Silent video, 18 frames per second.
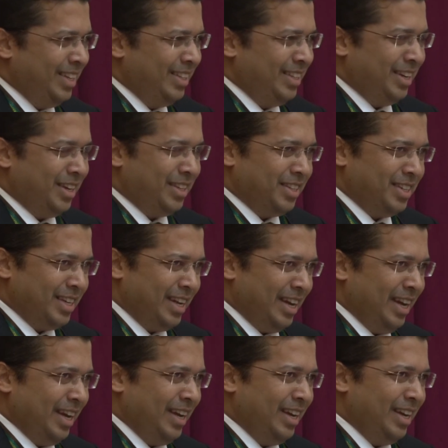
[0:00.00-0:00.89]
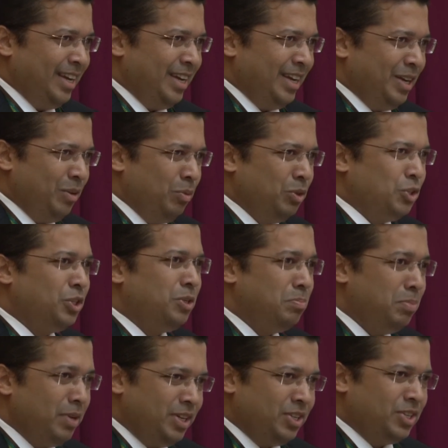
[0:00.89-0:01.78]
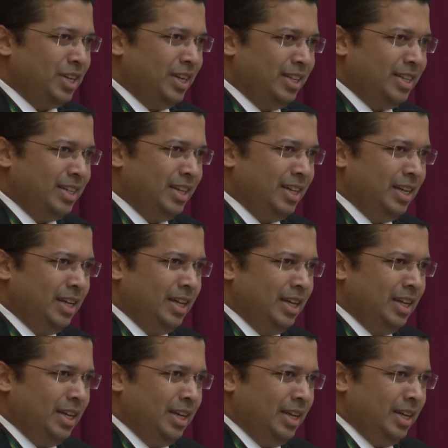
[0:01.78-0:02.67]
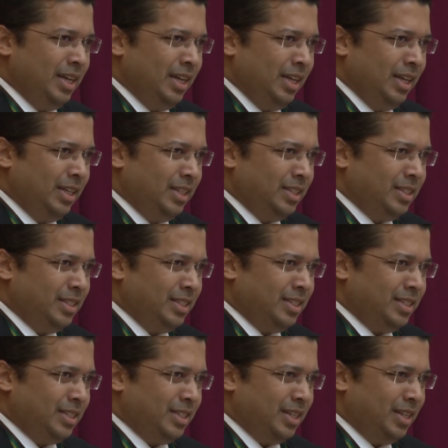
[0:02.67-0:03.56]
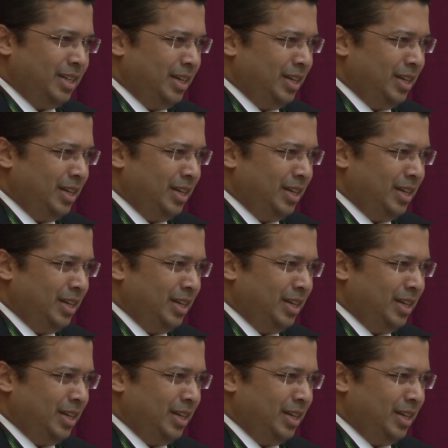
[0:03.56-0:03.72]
the other day, which depicted his